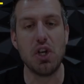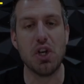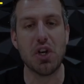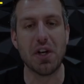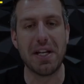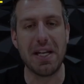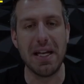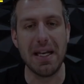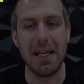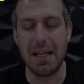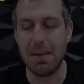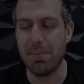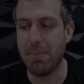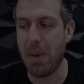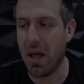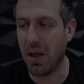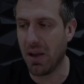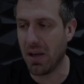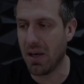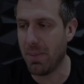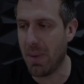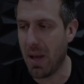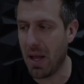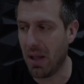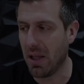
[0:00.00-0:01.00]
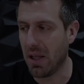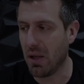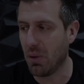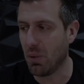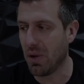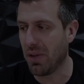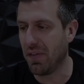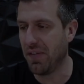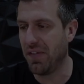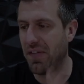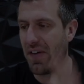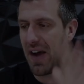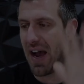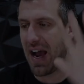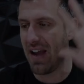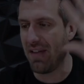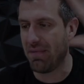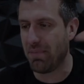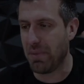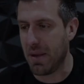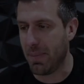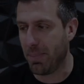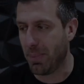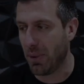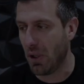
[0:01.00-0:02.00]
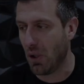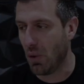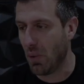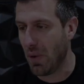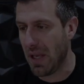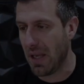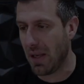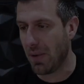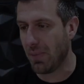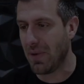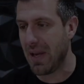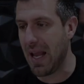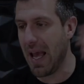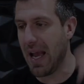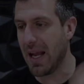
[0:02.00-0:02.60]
You're getting belly to belly with 5 people a week.